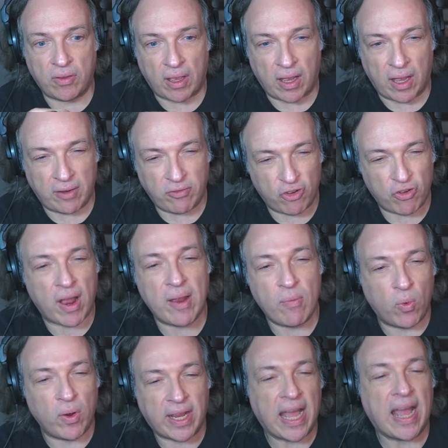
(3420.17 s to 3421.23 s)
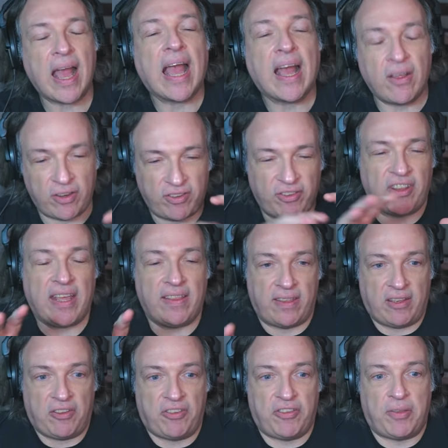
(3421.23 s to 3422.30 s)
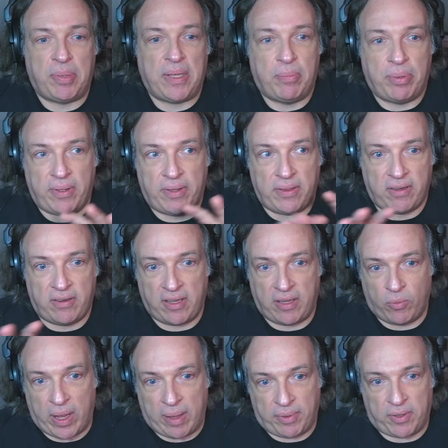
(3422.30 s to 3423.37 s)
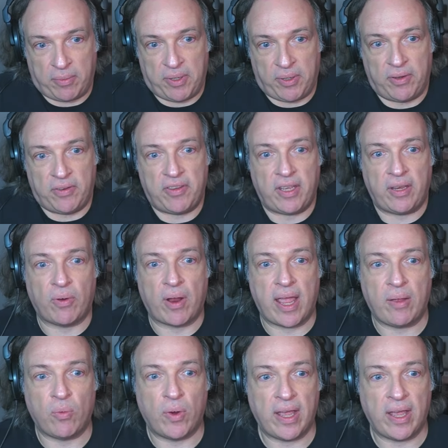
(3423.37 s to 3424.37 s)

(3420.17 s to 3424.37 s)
I try and work out how to say this to people in the DWeb community, right?